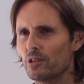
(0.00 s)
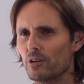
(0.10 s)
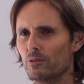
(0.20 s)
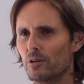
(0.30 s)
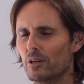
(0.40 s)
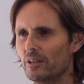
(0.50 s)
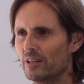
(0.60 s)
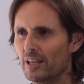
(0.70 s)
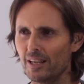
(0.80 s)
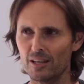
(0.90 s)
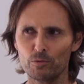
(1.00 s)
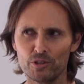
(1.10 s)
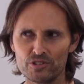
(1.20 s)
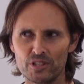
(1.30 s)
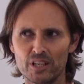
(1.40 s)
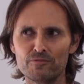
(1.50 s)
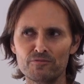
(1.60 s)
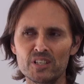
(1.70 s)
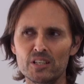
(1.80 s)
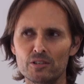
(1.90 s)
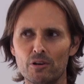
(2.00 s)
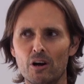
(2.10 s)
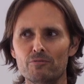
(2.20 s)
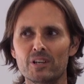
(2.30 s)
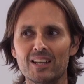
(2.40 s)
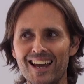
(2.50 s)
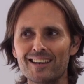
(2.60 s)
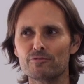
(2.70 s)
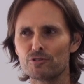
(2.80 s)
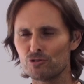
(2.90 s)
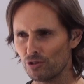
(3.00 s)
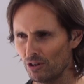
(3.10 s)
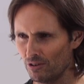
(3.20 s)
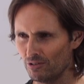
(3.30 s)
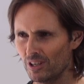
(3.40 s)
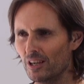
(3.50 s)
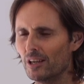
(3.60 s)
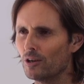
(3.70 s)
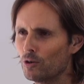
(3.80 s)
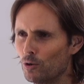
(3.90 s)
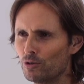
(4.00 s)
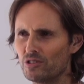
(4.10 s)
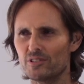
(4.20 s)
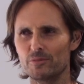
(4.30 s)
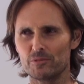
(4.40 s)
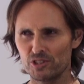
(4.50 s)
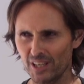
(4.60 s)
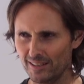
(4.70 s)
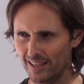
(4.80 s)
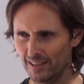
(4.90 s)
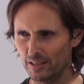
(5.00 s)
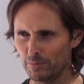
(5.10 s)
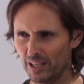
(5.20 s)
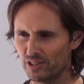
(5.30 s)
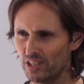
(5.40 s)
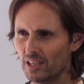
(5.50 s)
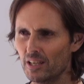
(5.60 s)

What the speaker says: So in other words, their fear of a lack of control mm-hmm. causes them to shut down their pleasure.